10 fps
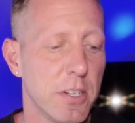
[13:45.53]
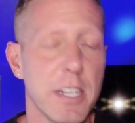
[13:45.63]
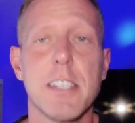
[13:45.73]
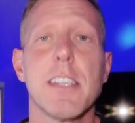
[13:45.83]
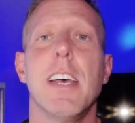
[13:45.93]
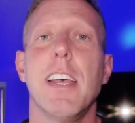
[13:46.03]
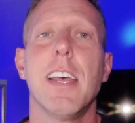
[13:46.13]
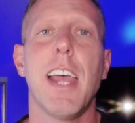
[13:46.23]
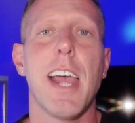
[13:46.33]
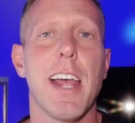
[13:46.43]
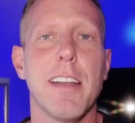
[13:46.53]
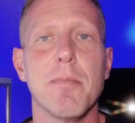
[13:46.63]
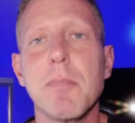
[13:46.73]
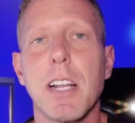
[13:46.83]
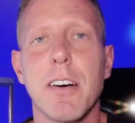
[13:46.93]
doing this,
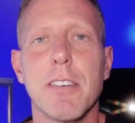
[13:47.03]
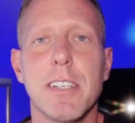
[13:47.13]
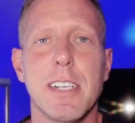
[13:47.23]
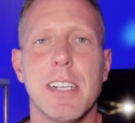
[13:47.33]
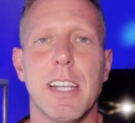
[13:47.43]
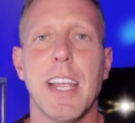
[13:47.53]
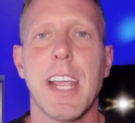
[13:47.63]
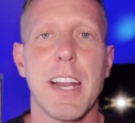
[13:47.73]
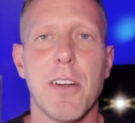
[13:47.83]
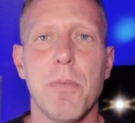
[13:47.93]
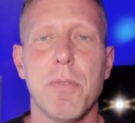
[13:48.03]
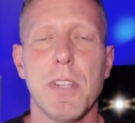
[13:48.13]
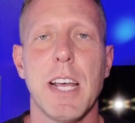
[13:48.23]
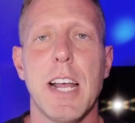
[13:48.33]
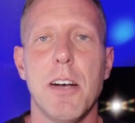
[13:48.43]
and you know, and
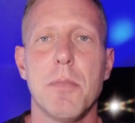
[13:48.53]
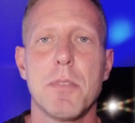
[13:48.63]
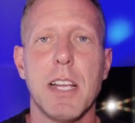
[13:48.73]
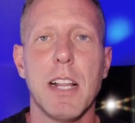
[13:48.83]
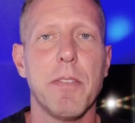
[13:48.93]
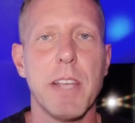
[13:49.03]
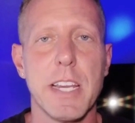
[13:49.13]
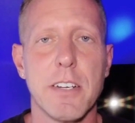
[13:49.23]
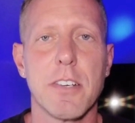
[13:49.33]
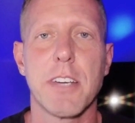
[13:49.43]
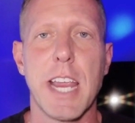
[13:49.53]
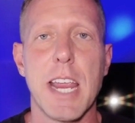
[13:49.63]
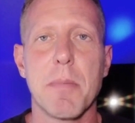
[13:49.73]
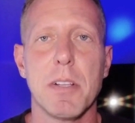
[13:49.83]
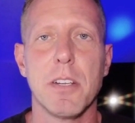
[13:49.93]
hopefully that helps elevate your
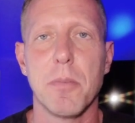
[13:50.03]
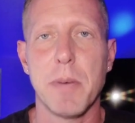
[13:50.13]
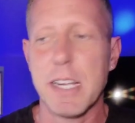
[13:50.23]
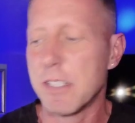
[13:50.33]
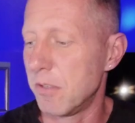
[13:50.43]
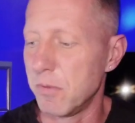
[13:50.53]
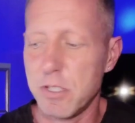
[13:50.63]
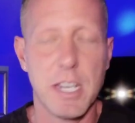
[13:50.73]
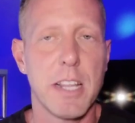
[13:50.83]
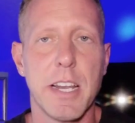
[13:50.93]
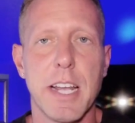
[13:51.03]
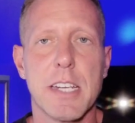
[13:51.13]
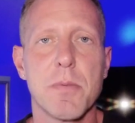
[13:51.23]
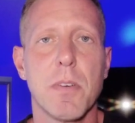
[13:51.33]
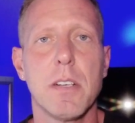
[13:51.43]
game a little bit. So we'll see you on the
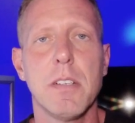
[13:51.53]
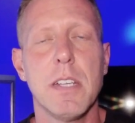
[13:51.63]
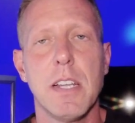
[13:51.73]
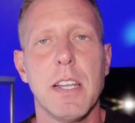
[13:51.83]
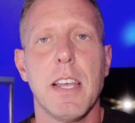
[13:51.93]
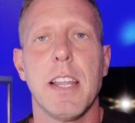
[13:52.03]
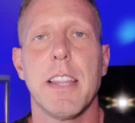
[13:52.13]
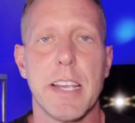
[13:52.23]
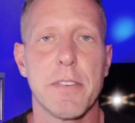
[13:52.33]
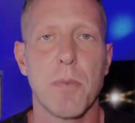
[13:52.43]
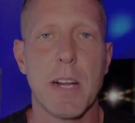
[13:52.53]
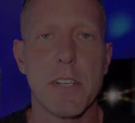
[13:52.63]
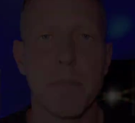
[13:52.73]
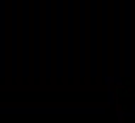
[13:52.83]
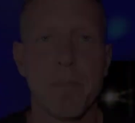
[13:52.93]
next one, and thanks for
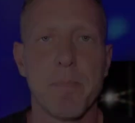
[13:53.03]
watching.